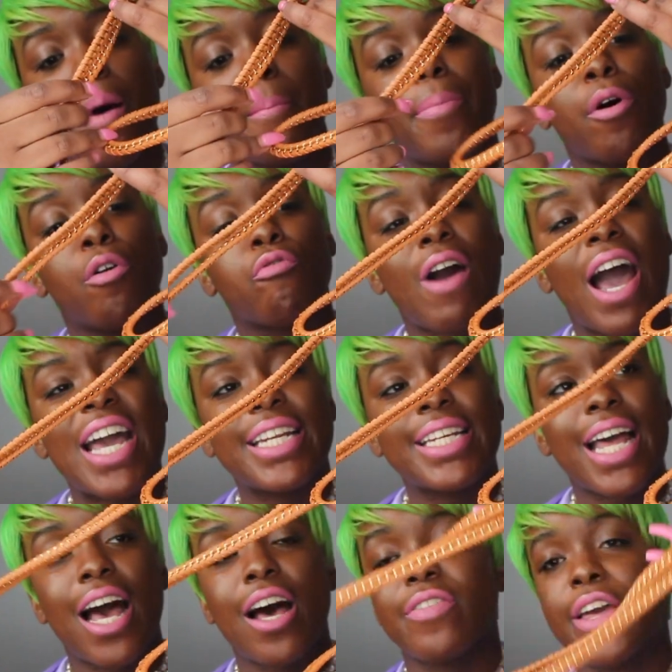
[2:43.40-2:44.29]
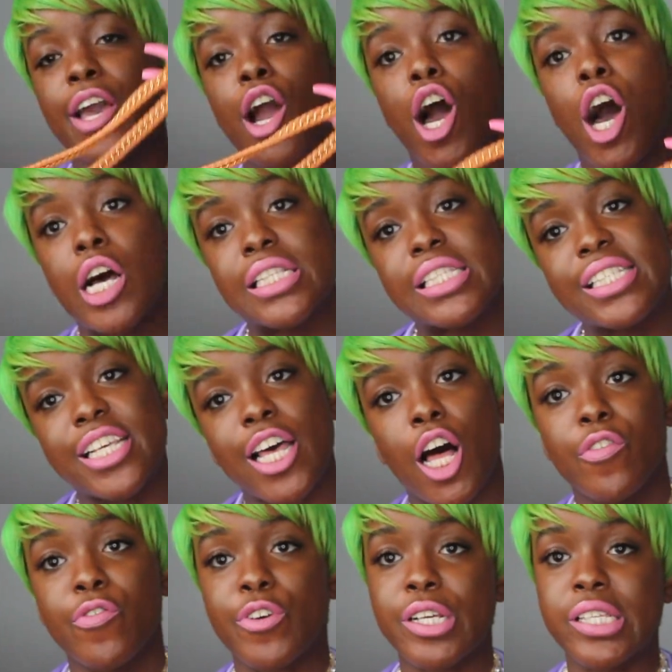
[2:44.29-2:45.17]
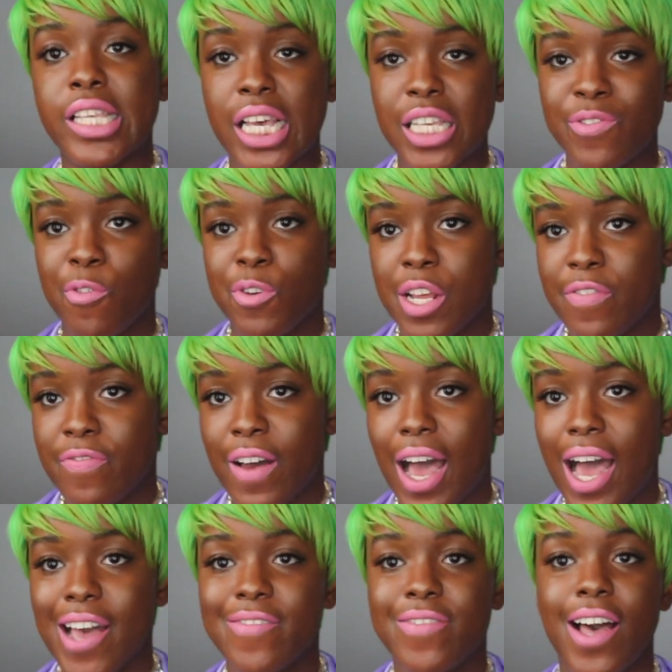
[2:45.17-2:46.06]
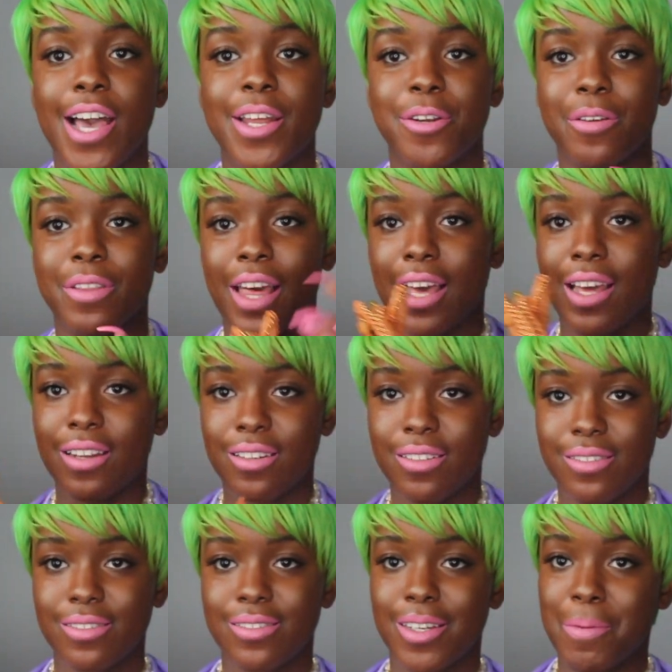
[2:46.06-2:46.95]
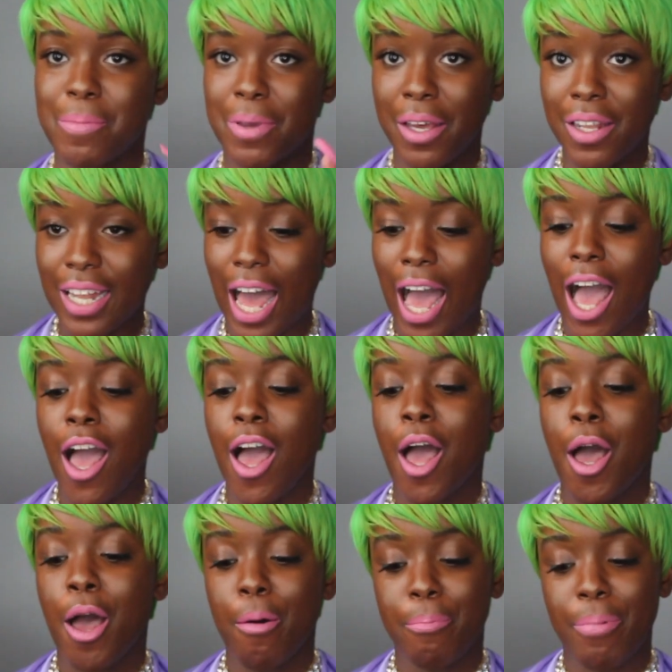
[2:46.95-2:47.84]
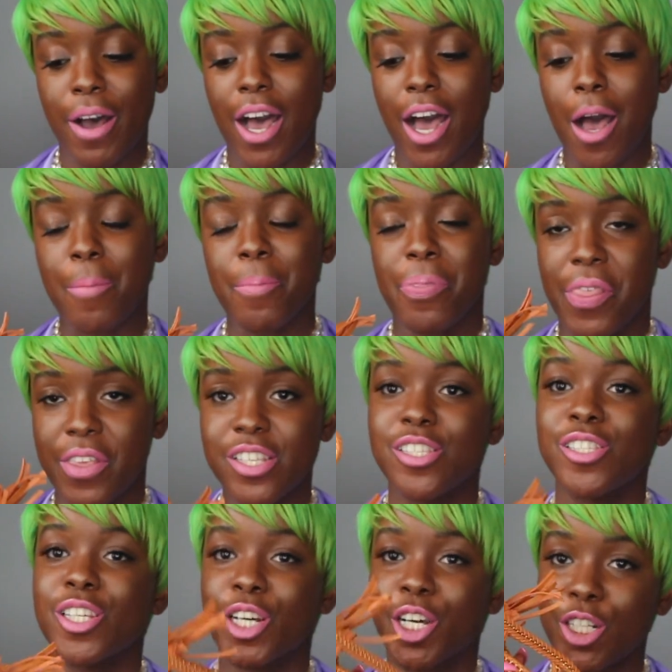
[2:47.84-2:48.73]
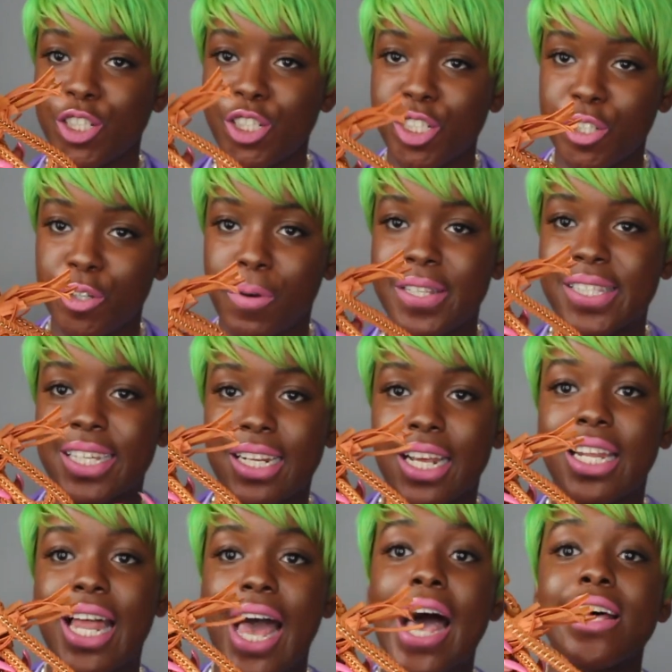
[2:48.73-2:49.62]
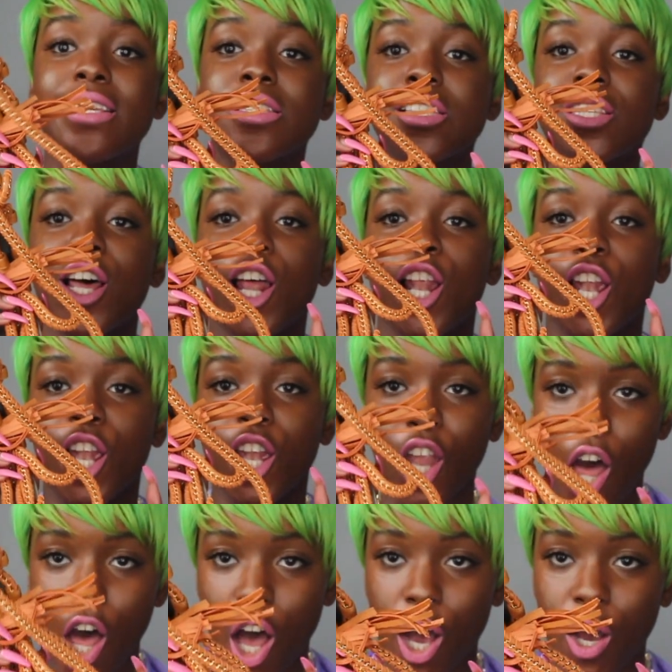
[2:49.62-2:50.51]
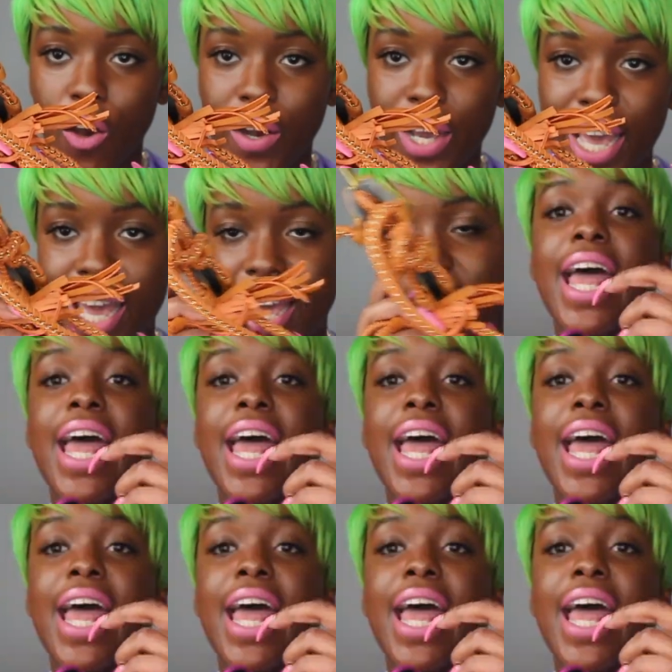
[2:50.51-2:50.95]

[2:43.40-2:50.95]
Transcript: But right now they are on sale for $6.45. I know that can be a lot, but this is a good shoe. It's gonna last long, okay?